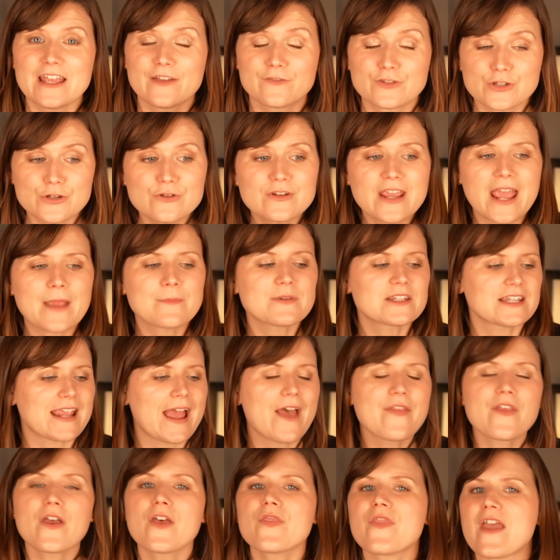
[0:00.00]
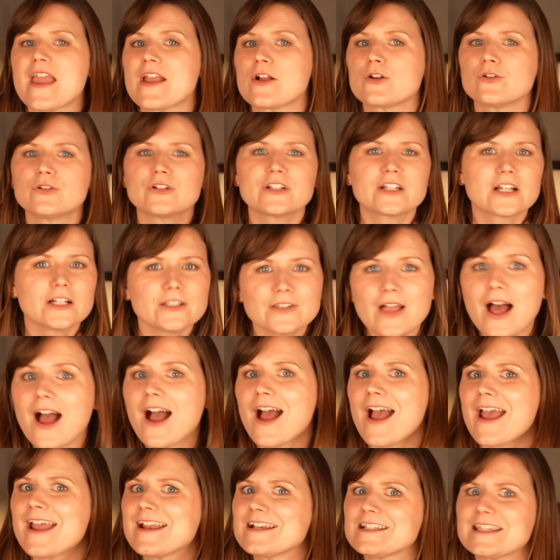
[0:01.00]
If two came together, they could
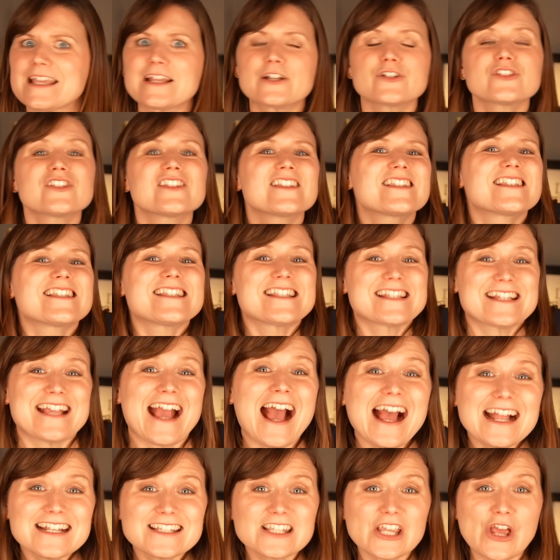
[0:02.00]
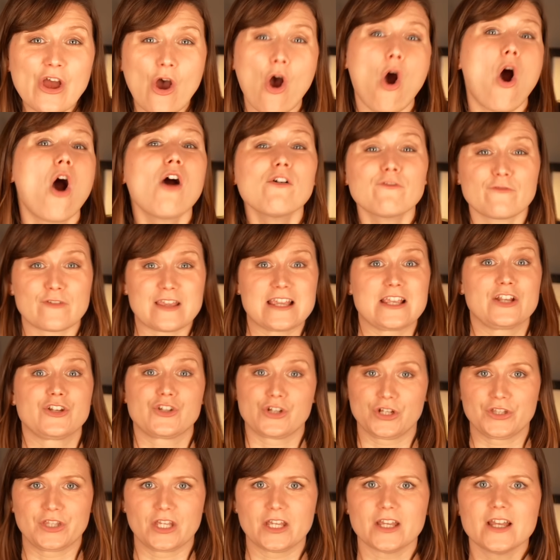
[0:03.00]
collide, they could scatter off
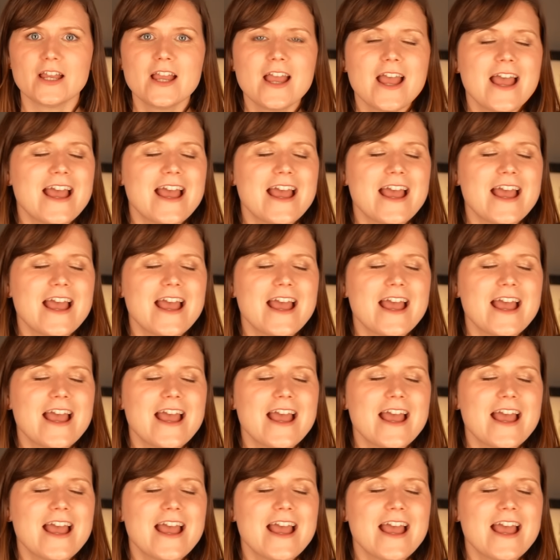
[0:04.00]
each other.